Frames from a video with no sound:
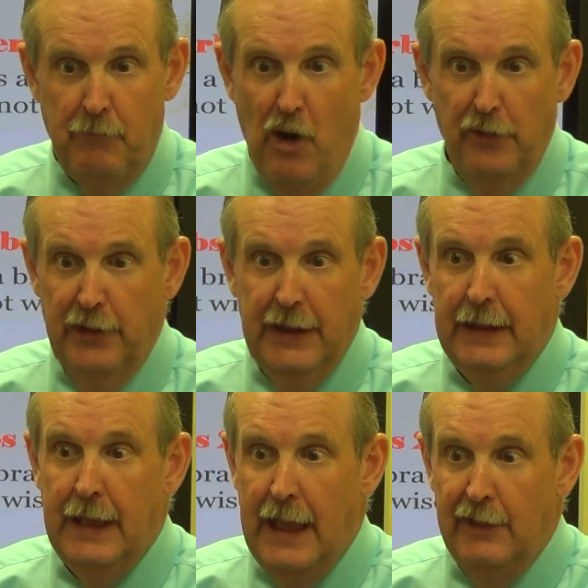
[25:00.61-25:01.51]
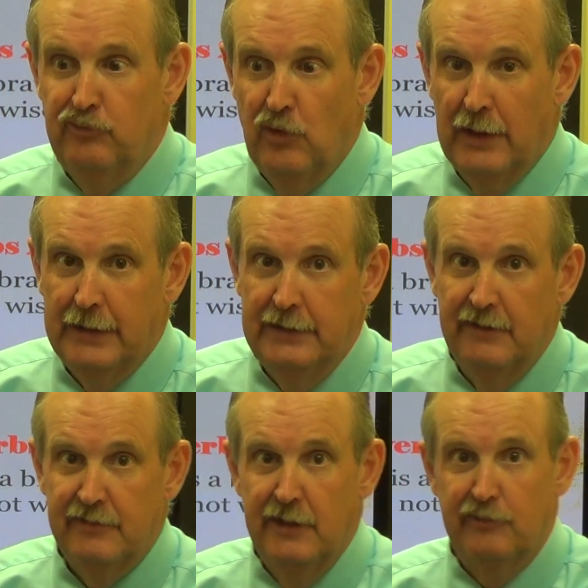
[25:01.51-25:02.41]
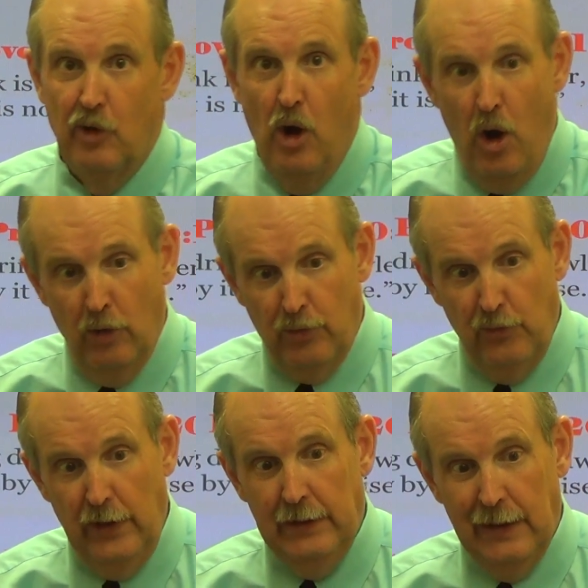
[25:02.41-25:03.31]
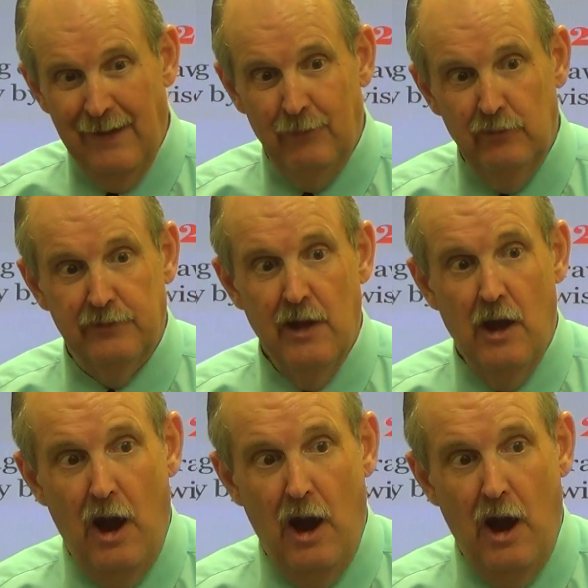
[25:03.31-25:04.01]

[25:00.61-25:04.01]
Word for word: partying, and drunkenness. It's all three levels